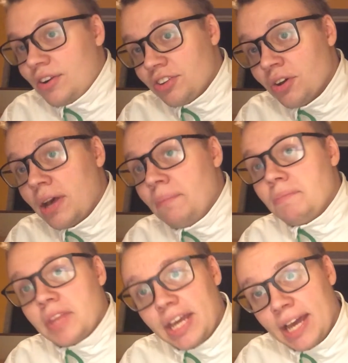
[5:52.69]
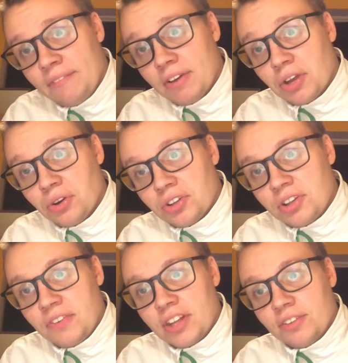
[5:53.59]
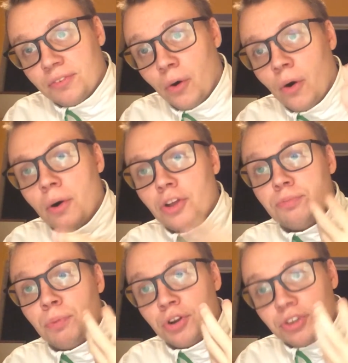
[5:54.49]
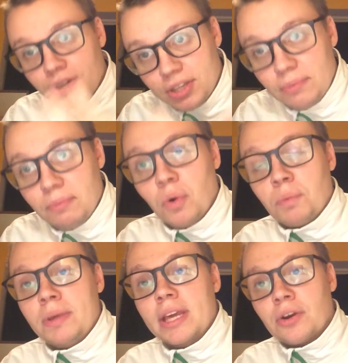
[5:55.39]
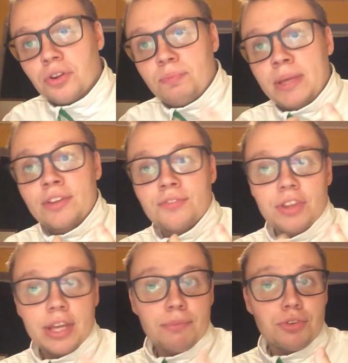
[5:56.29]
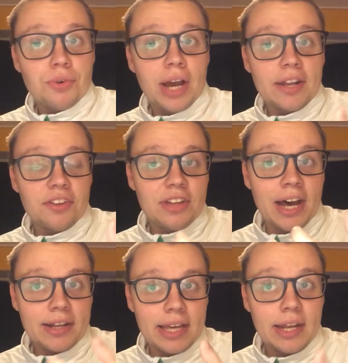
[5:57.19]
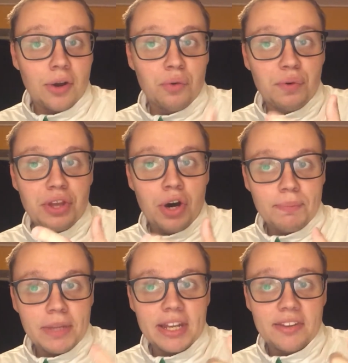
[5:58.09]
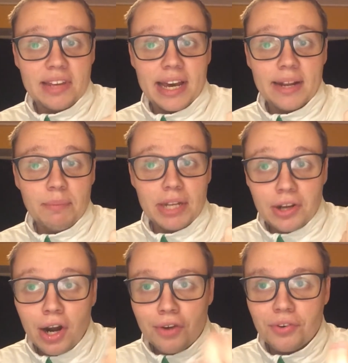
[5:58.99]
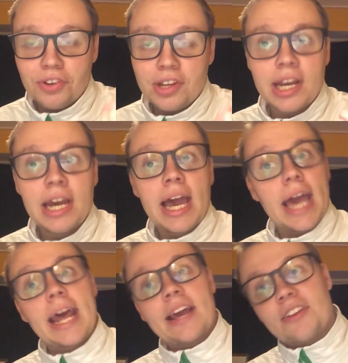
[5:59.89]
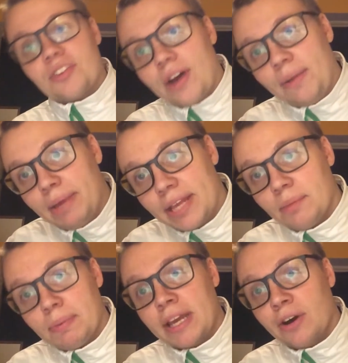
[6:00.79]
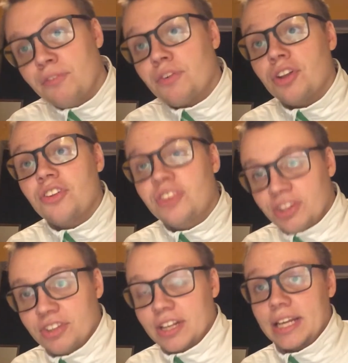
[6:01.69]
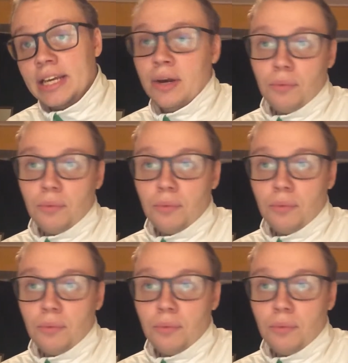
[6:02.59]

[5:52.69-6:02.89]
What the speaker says: Arizona, they have a good defensive core. Spurgeon would be a good piece for them to kind of start getting over the hump that is kind of mediocrity and actually try and make the playoff consistently